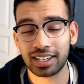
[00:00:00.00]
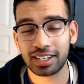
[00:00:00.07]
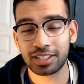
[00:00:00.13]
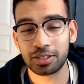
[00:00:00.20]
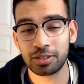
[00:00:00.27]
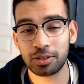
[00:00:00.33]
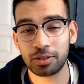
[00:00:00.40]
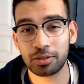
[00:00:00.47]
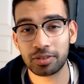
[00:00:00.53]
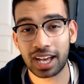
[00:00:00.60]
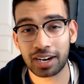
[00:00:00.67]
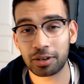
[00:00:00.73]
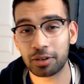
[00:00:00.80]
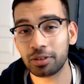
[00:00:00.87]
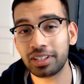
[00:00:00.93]
to
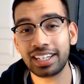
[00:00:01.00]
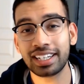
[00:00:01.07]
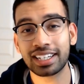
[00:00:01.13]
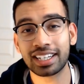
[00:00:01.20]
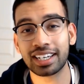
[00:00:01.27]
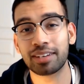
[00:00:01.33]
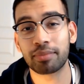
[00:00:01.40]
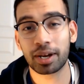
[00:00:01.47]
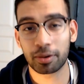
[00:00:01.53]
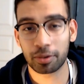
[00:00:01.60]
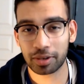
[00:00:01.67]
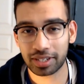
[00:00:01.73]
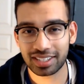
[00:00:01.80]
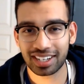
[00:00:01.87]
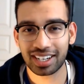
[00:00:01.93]
not only get my
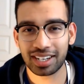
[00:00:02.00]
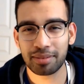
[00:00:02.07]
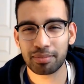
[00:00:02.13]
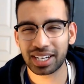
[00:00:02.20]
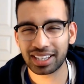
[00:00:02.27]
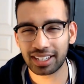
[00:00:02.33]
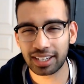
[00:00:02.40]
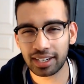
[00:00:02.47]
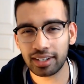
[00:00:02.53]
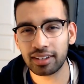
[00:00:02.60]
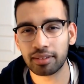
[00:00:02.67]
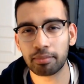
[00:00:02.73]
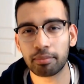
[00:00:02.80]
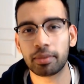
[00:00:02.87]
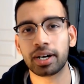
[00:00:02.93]
work done, but at the end of the
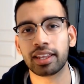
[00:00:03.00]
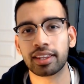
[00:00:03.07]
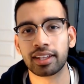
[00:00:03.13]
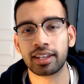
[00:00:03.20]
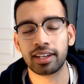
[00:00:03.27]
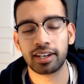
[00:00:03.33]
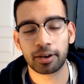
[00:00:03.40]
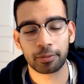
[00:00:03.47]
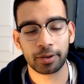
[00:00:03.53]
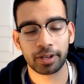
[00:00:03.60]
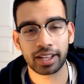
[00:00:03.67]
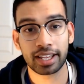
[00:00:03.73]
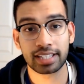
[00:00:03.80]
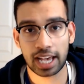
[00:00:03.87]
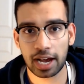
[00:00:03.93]
month,
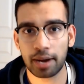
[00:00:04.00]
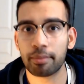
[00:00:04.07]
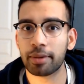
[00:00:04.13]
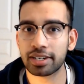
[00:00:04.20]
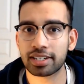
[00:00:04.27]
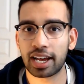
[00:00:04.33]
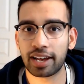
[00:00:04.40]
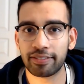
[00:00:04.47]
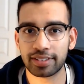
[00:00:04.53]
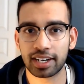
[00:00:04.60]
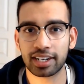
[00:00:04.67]
realize how much I've done.